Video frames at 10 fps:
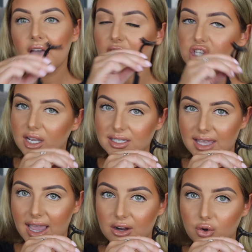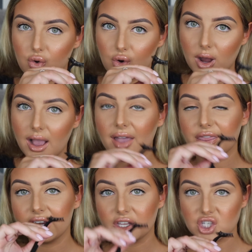adjust the outer corner, and
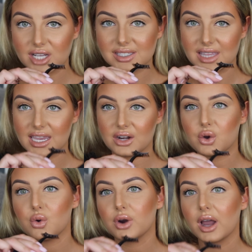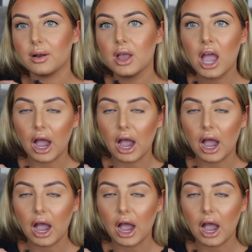then adjust the inner corner.